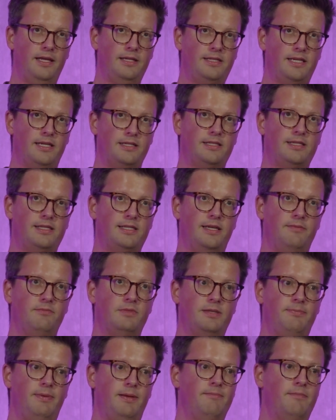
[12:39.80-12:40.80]
does seem
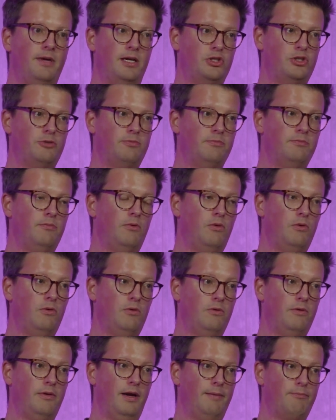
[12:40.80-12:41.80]
to be much
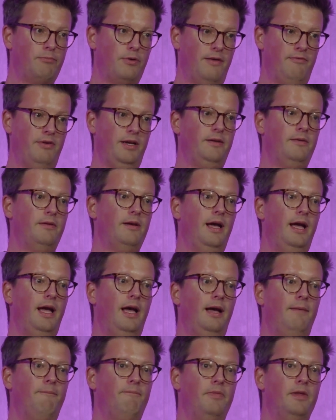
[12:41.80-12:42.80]
more prevalent.
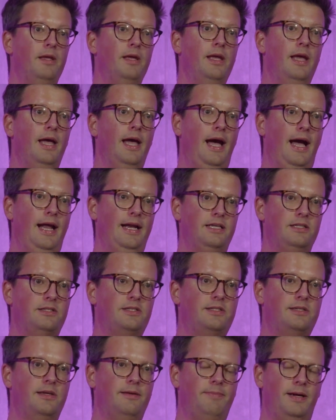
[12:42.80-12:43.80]
And
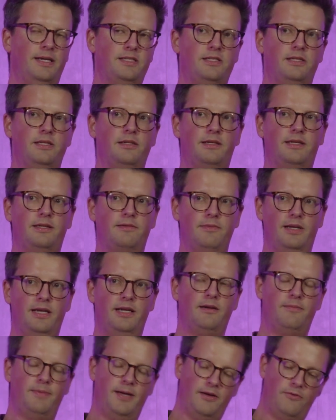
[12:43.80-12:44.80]
it's back to a
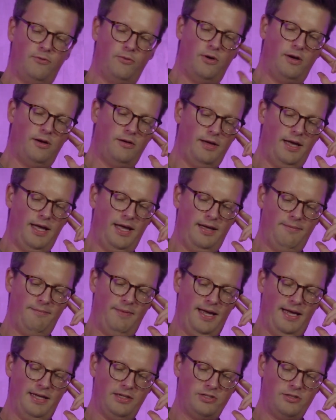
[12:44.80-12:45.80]
little bit of what
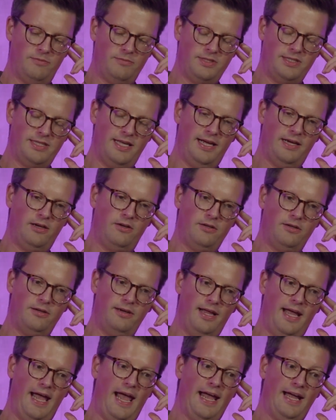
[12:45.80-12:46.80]
Anton was saying on
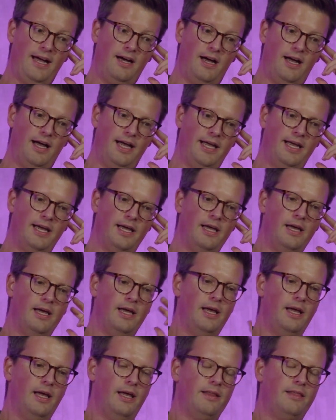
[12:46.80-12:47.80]
AI.
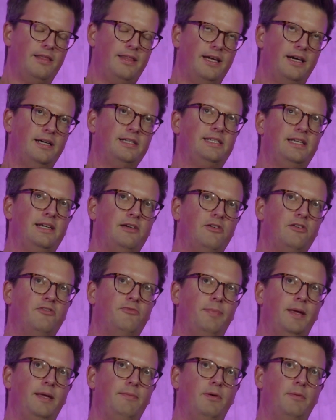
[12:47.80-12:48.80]
The idea
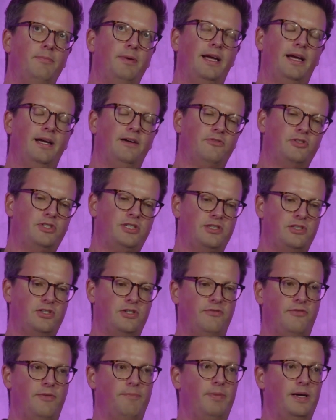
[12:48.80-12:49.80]
of people being able to
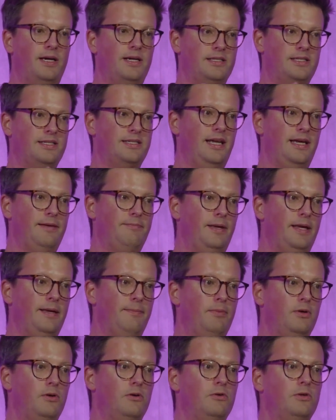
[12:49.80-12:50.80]
sort of impersonate
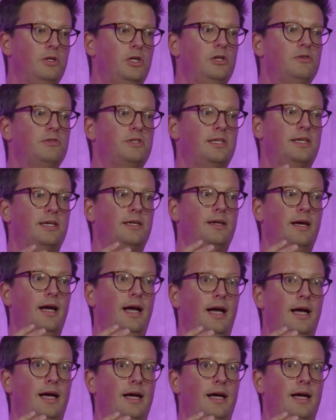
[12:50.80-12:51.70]
people using,